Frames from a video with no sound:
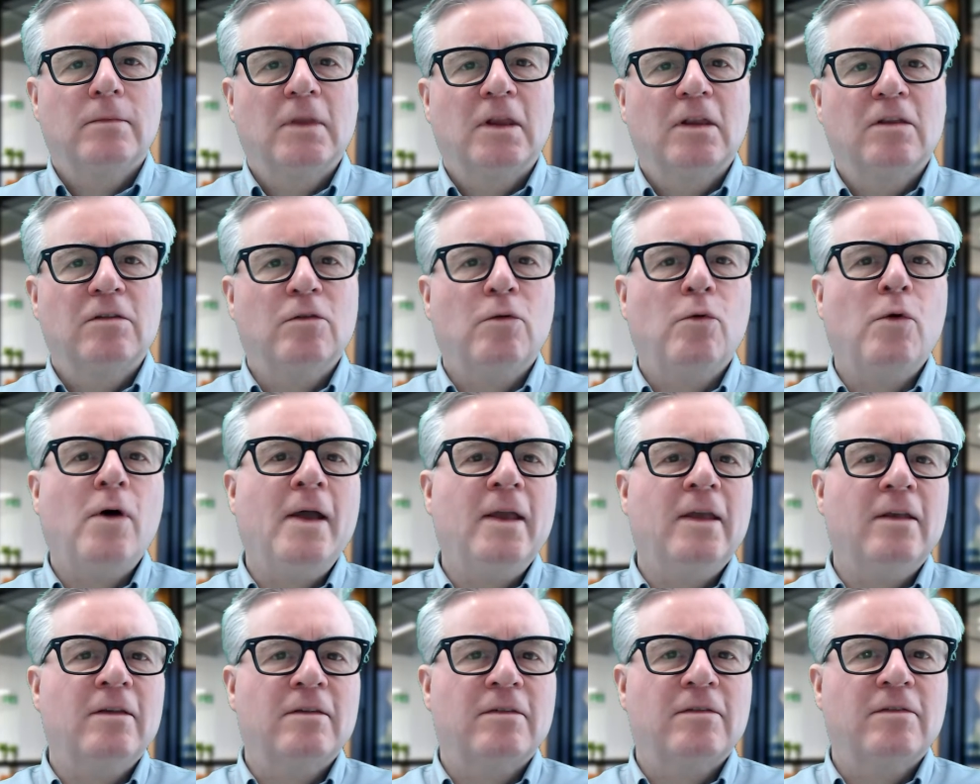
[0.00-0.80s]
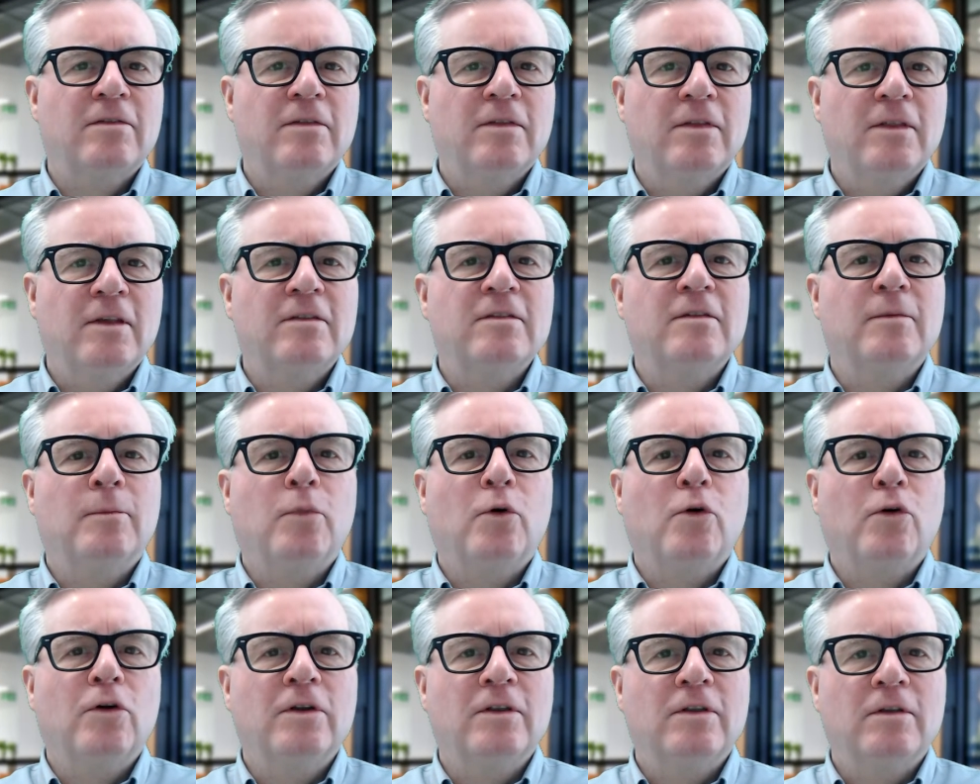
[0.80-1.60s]
So why is this
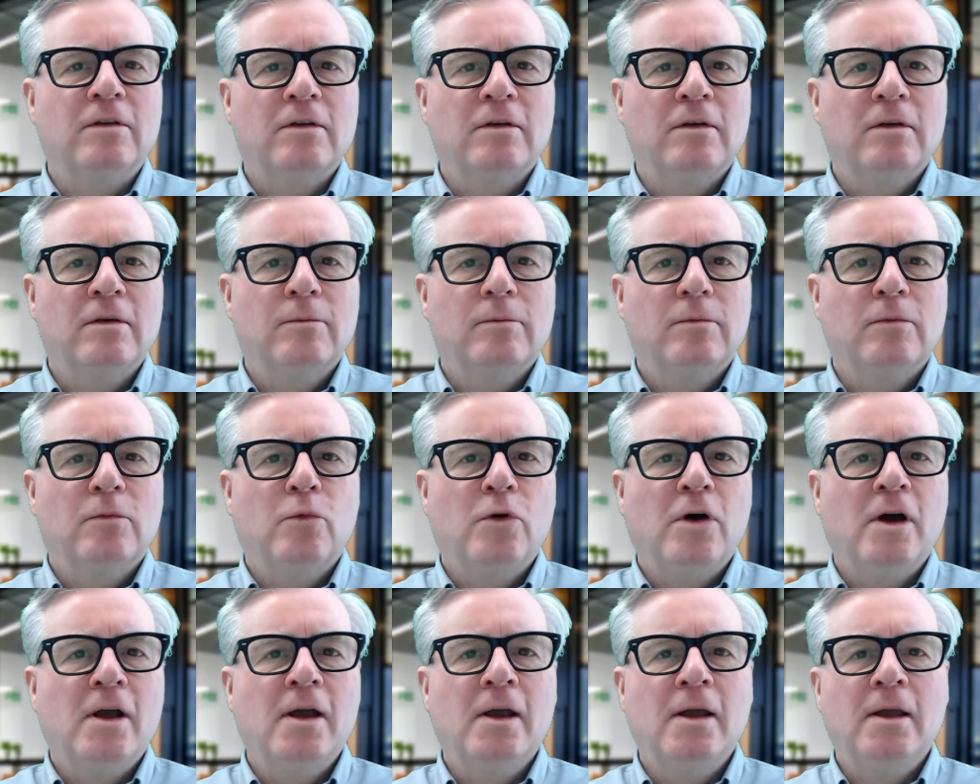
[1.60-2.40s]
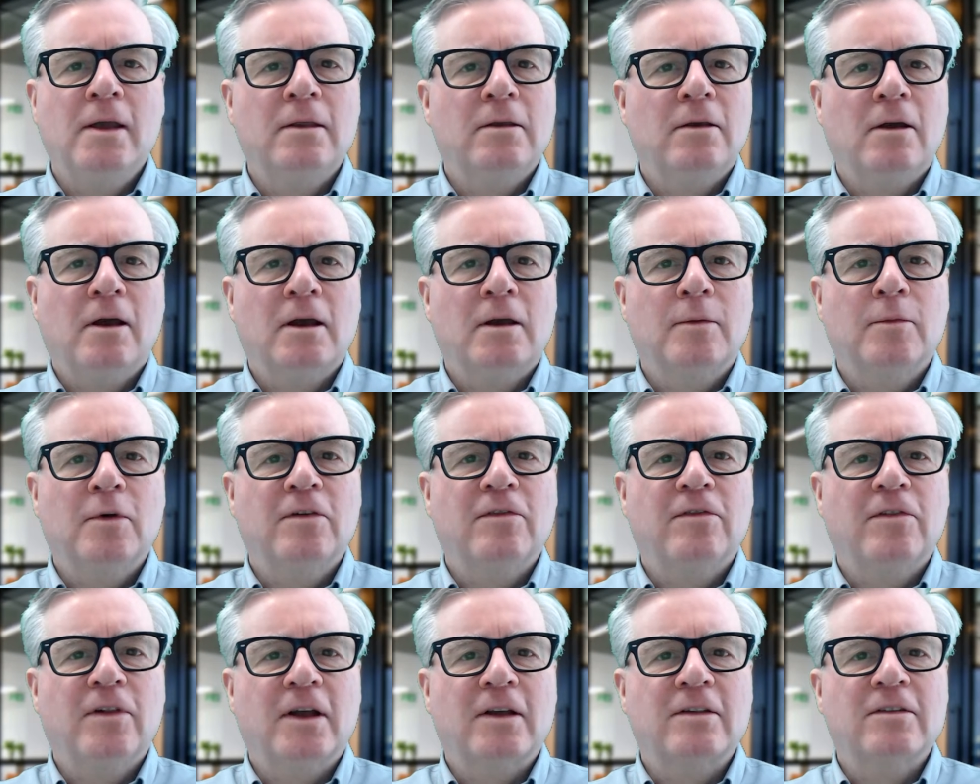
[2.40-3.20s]
important? Why talk about
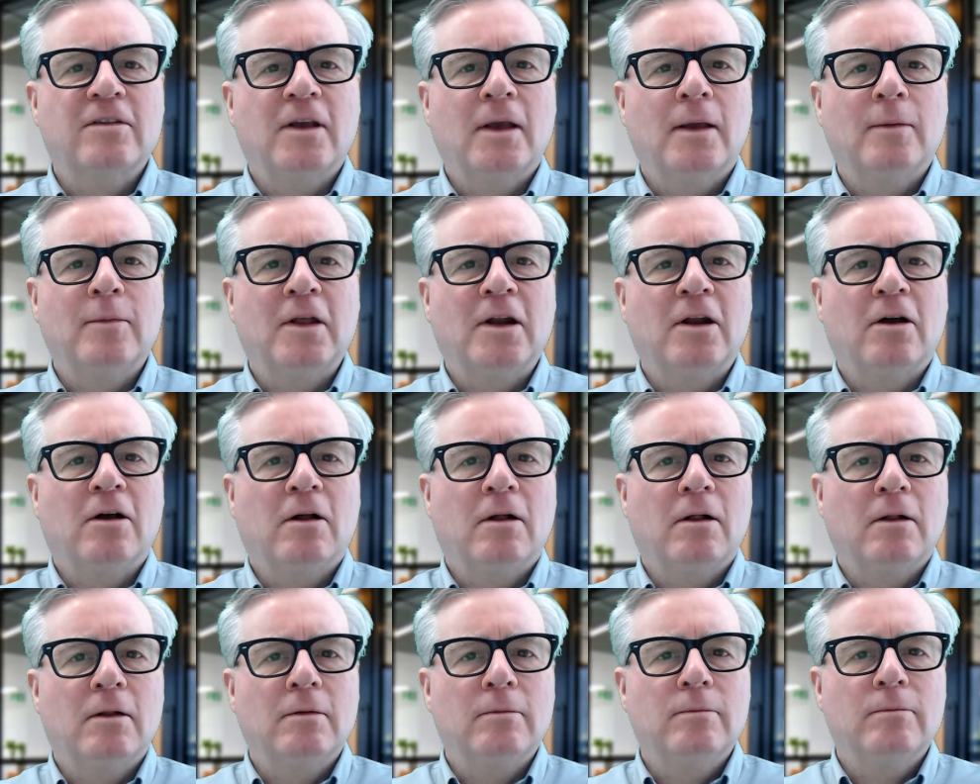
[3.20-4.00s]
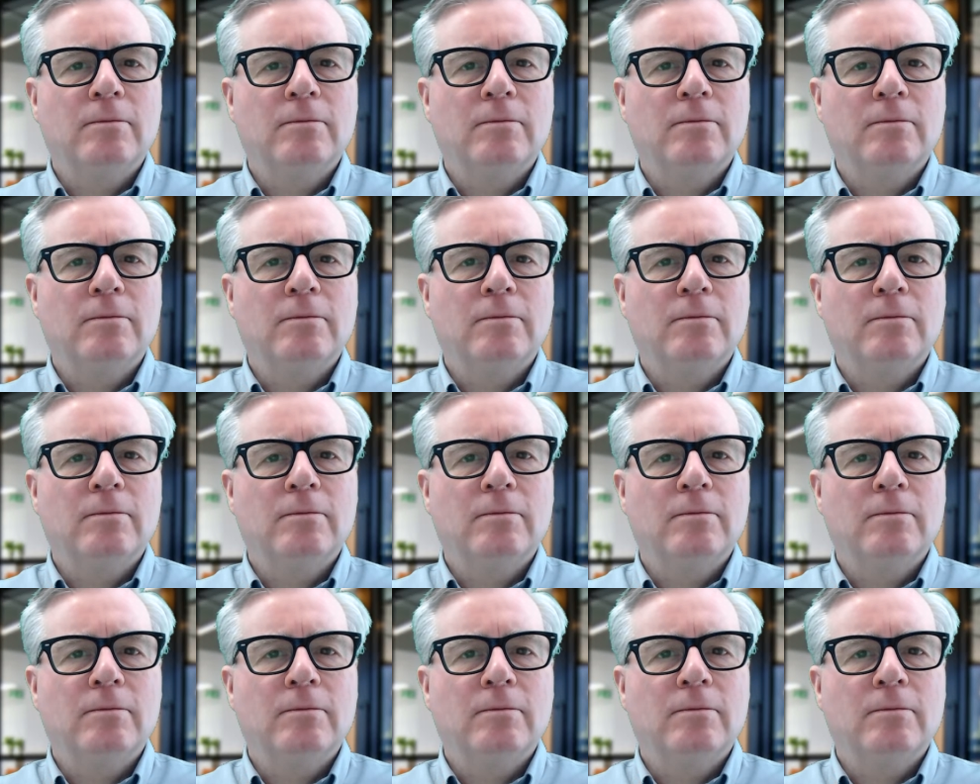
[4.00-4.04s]
Flextime at all?